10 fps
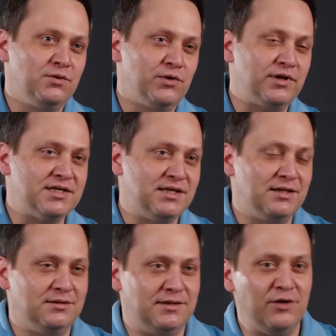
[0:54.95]
realized
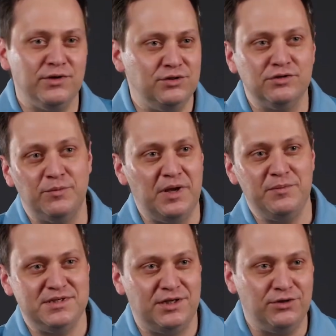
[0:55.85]
that they only deliver
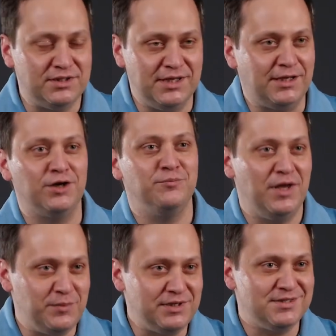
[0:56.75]
babies, they don't get to take care of
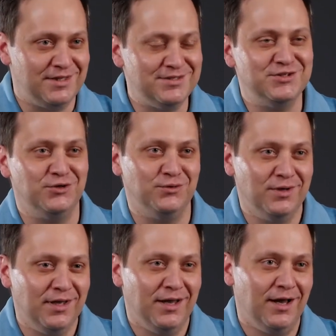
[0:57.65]
babies. And
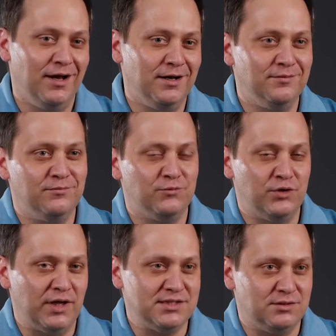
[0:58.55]
so
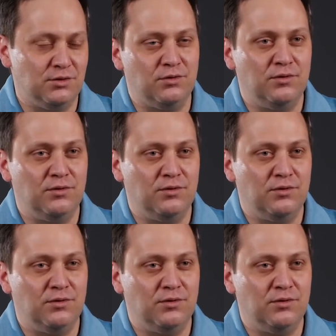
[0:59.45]
realized